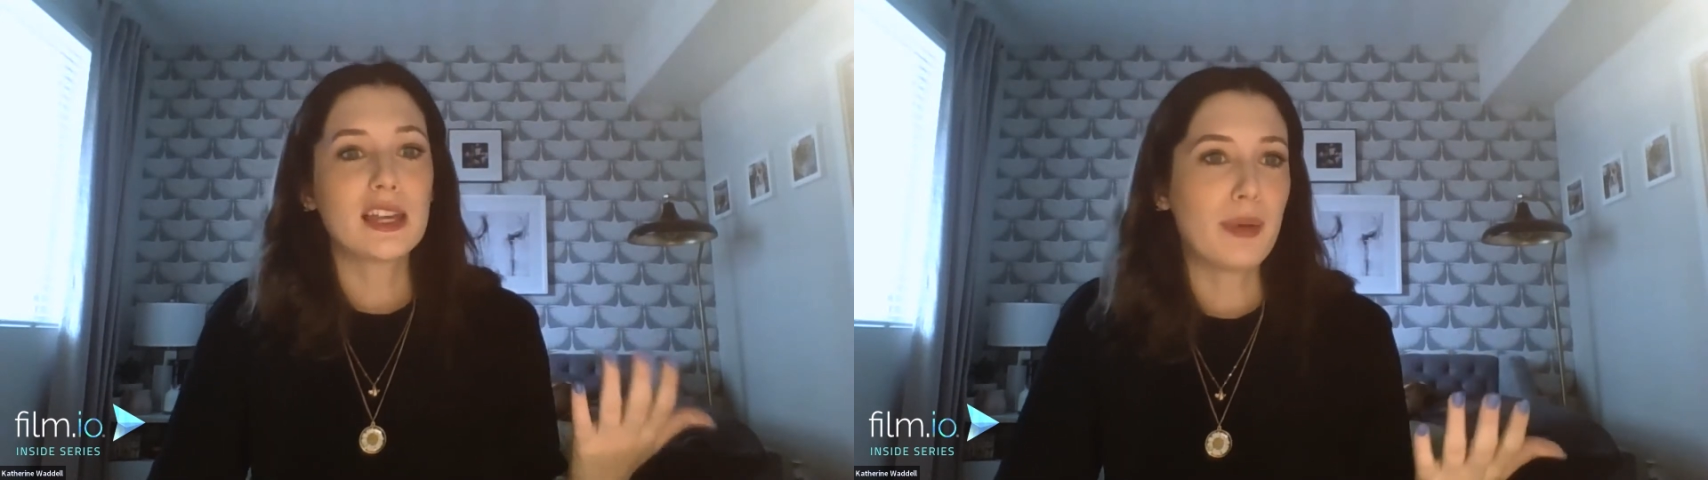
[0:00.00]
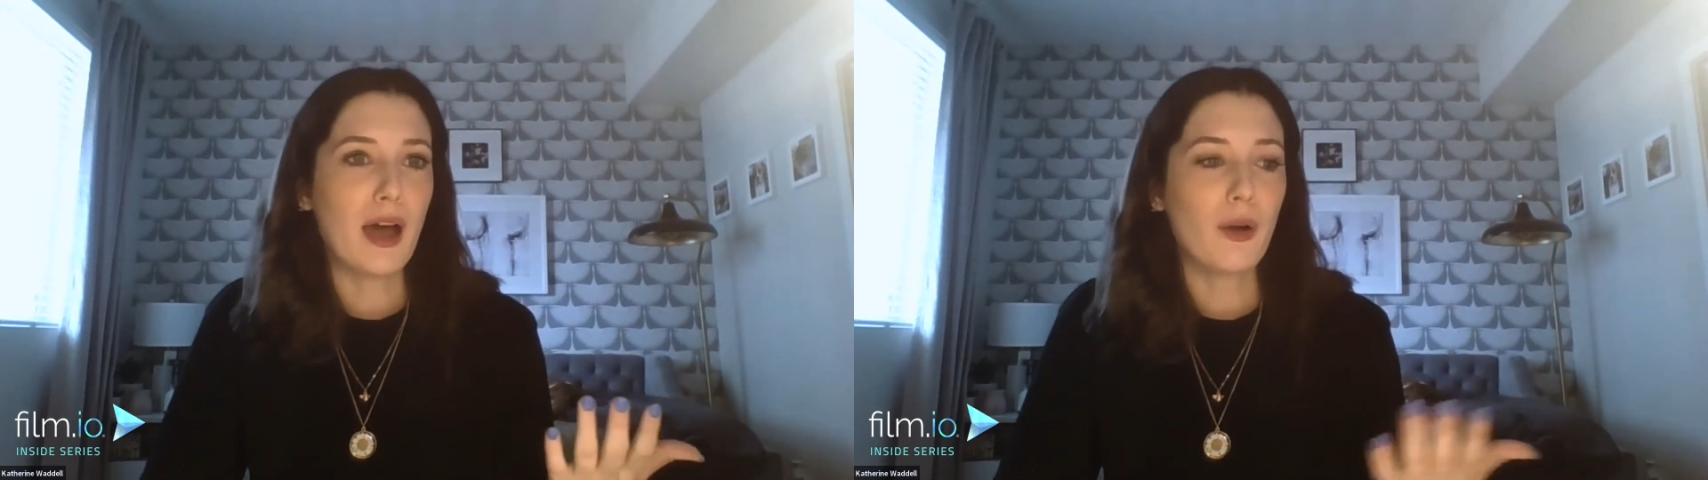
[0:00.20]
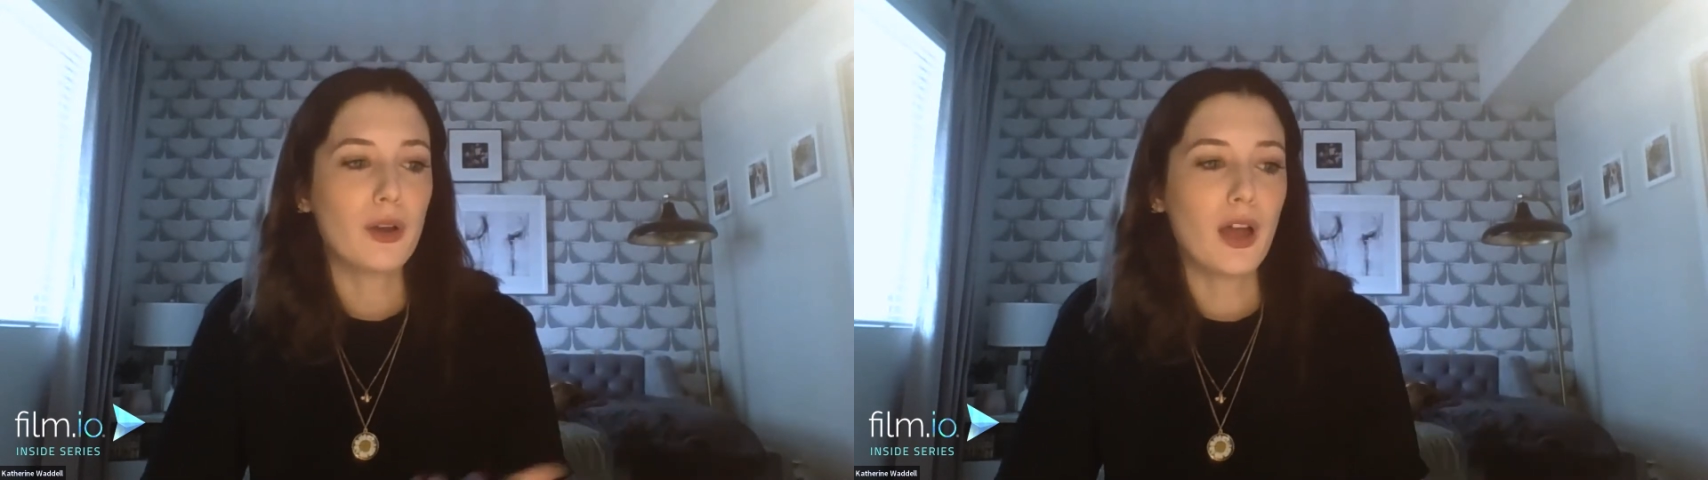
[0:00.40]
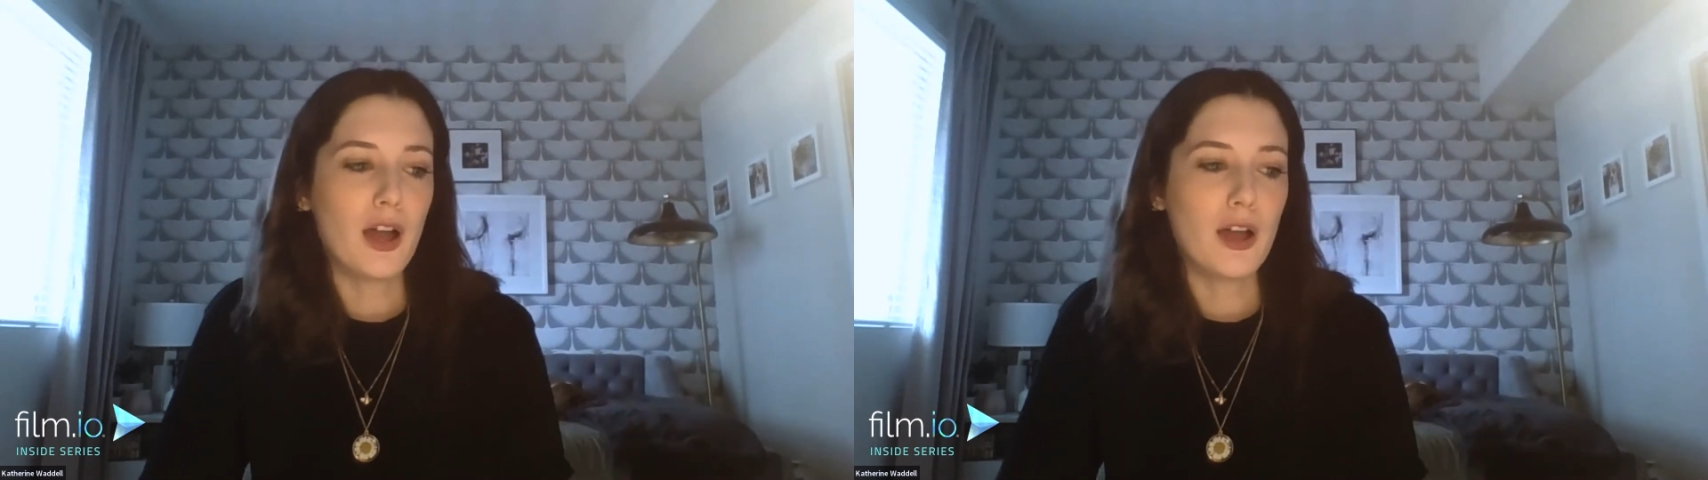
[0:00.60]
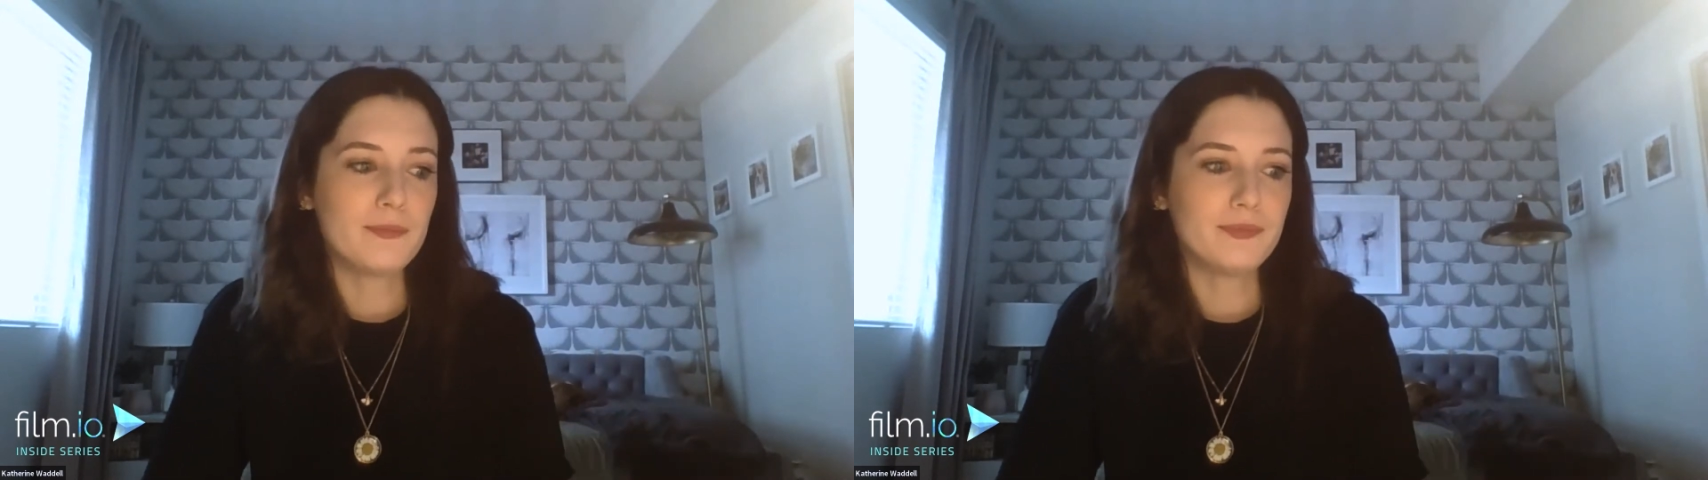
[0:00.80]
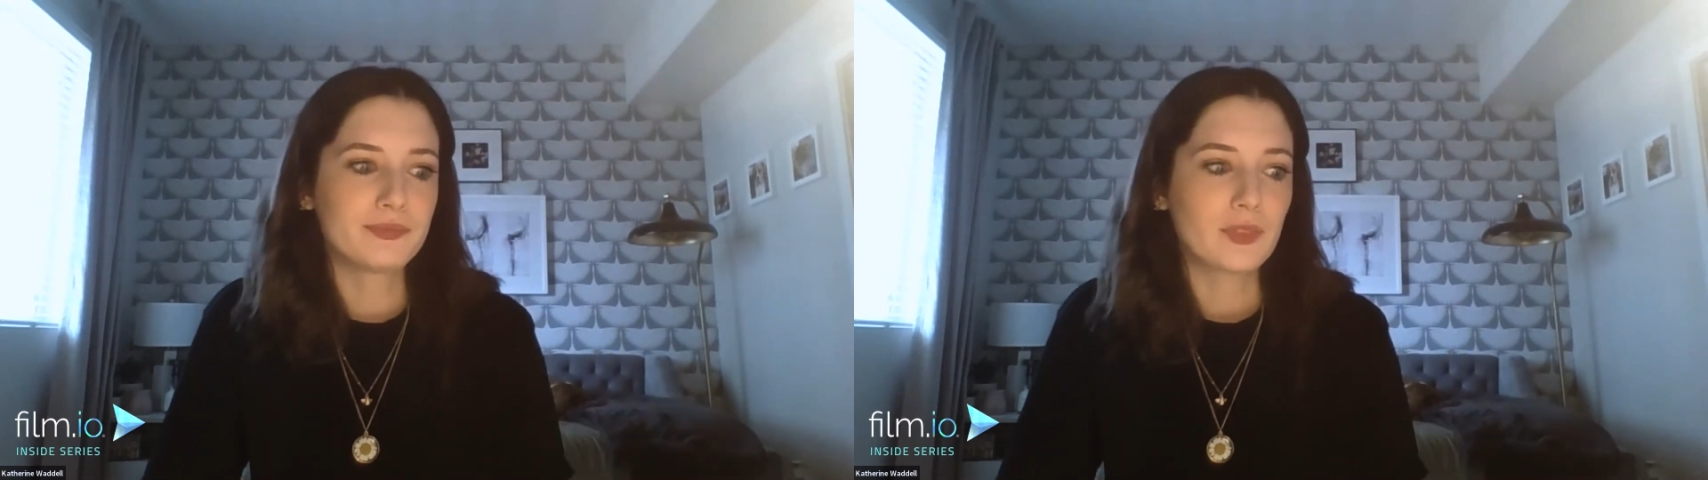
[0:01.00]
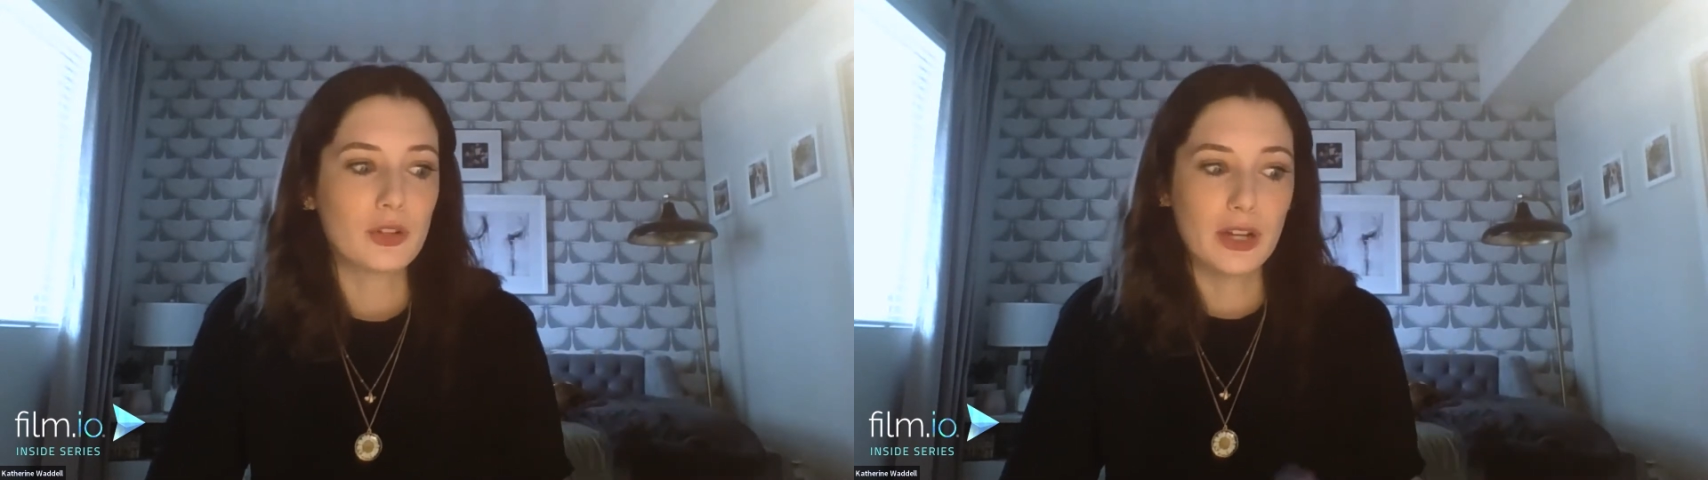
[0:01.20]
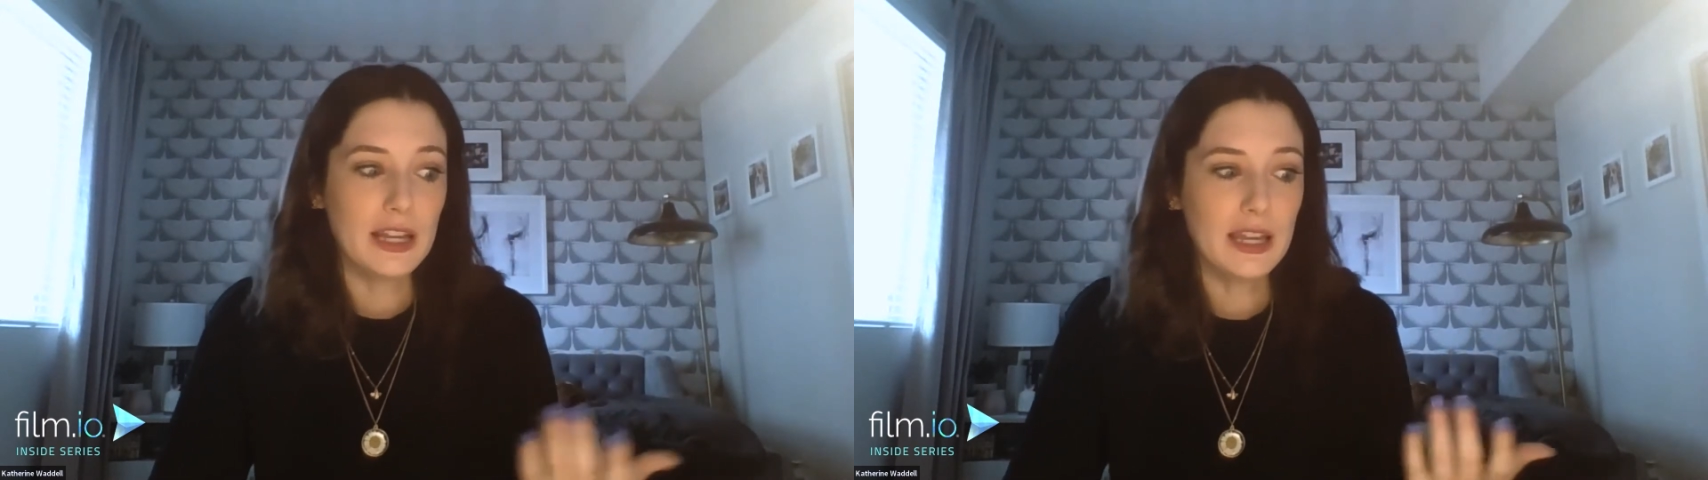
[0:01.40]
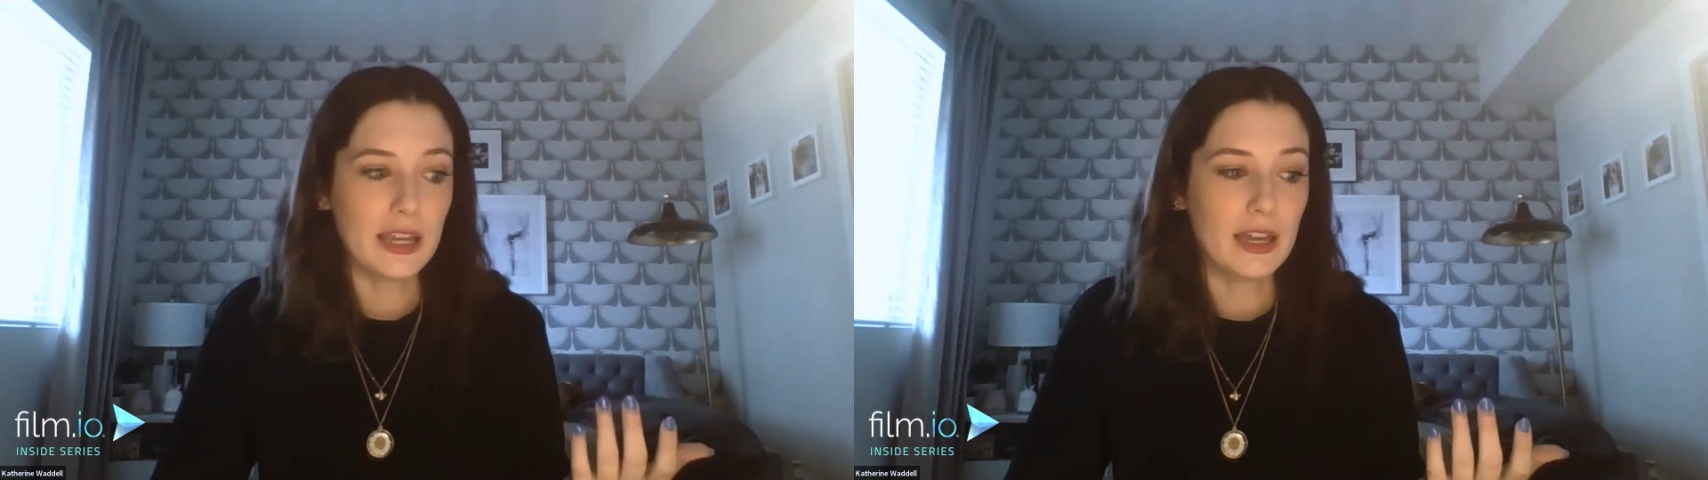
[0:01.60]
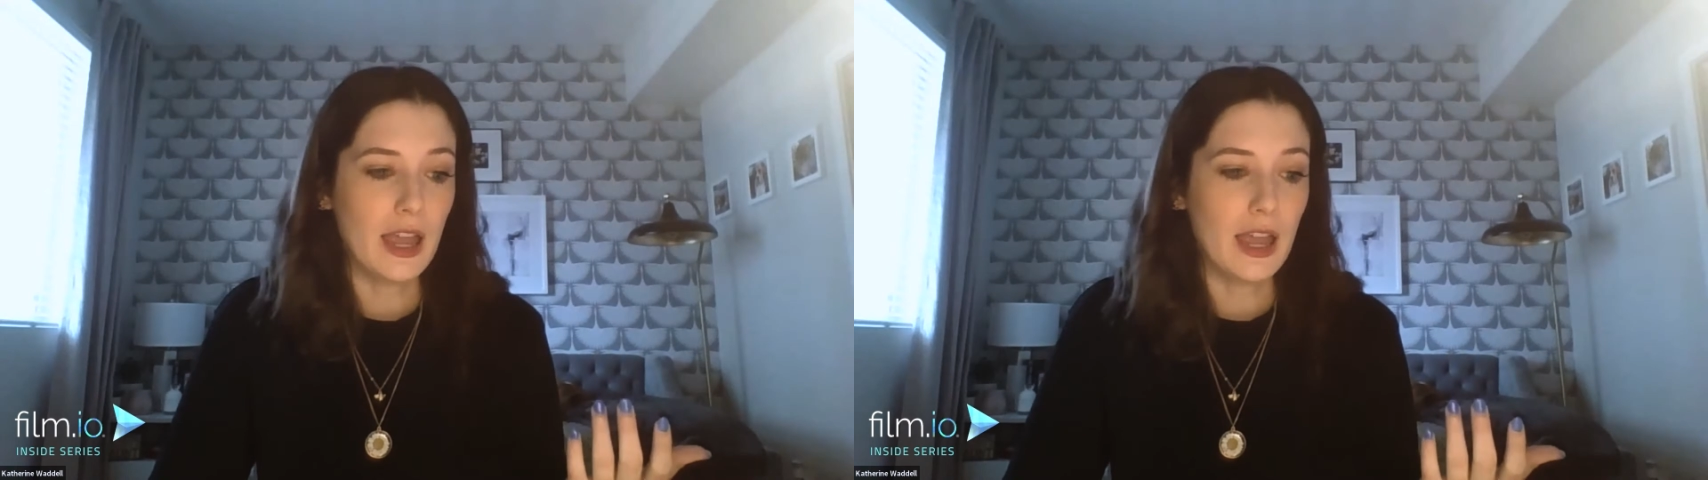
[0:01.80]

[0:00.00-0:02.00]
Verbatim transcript: about creating it.